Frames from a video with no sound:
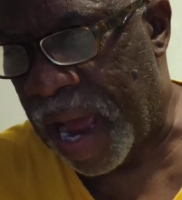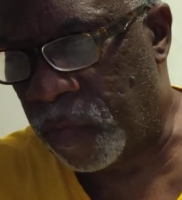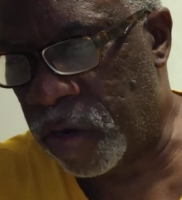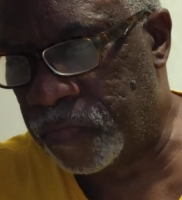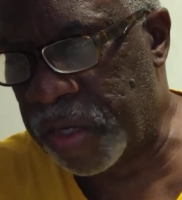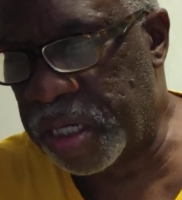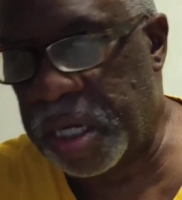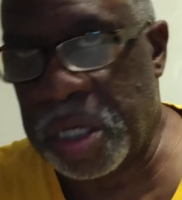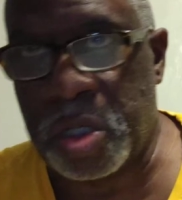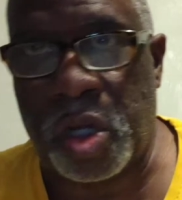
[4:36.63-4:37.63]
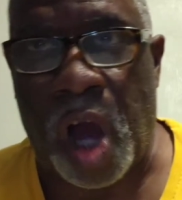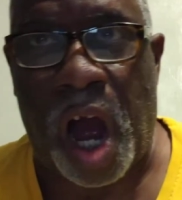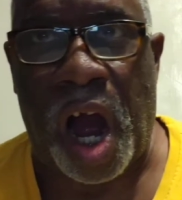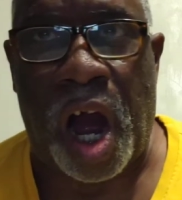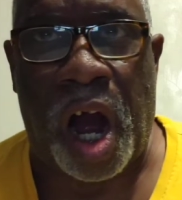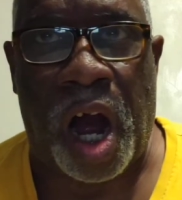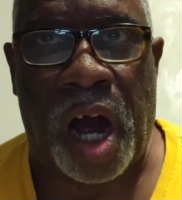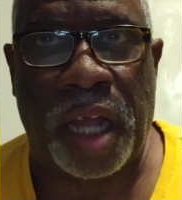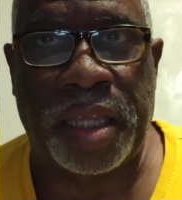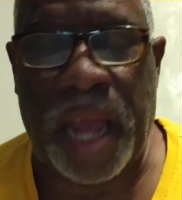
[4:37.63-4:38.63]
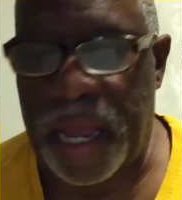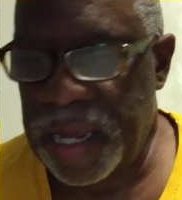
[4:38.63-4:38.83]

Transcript: I will be his God,